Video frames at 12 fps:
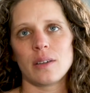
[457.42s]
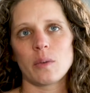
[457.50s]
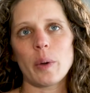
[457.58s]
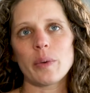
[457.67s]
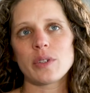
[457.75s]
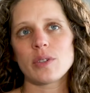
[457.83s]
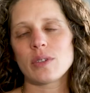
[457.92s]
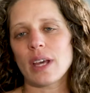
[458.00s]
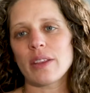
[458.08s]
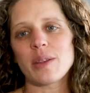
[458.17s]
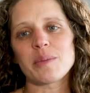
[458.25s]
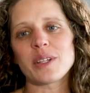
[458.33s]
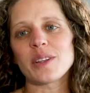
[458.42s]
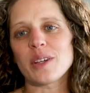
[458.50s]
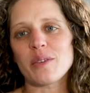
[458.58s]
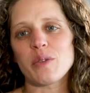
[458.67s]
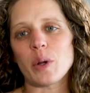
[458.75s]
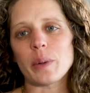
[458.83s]
what would you tell them to
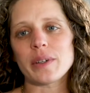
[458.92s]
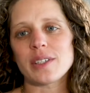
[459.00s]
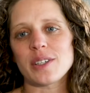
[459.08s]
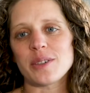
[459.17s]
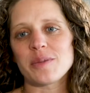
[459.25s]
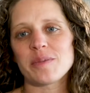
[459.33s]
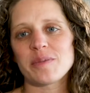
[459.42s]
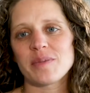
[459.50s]
look forward to?